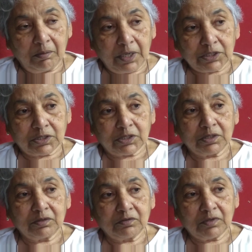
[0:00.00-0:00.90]

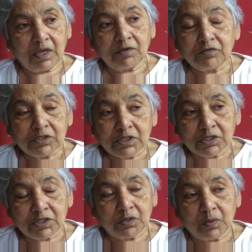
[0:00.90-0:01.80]
But after
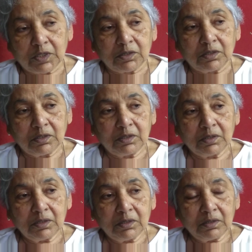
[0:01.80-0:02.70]
61,
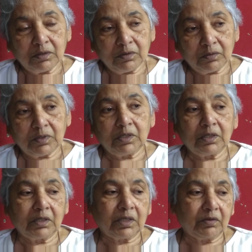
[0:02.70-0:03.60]

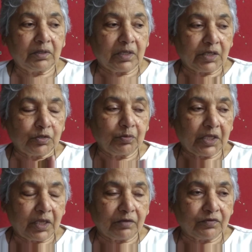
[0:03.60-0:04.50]
he had to
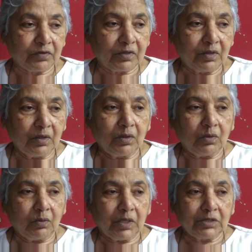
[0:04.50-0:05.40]
be careful.
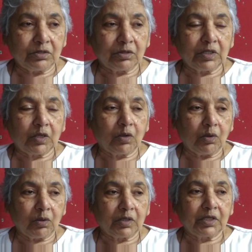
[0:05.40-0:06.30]
Once on a
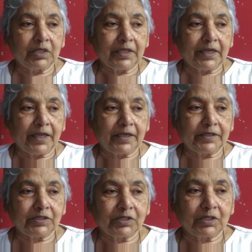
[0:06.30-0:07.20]
call in the
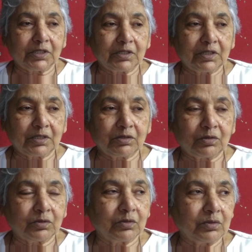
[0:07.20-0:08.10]
night
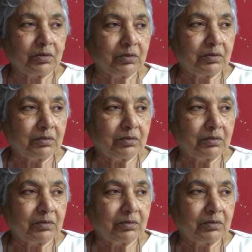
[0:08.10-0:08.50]
to,